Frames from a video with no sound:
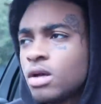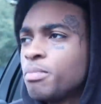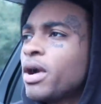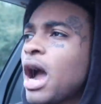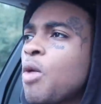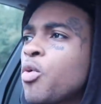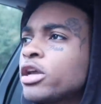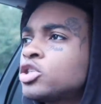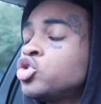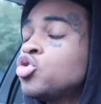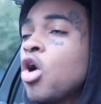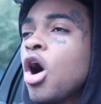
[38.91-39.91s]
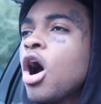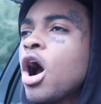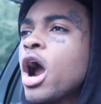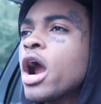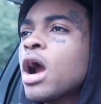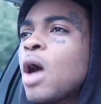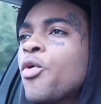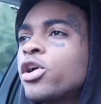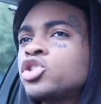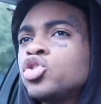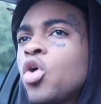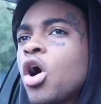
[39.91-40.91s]
Bro, I work too hard. I
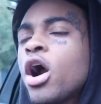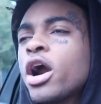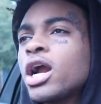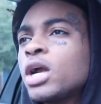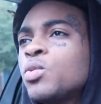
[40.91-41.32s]
work too hard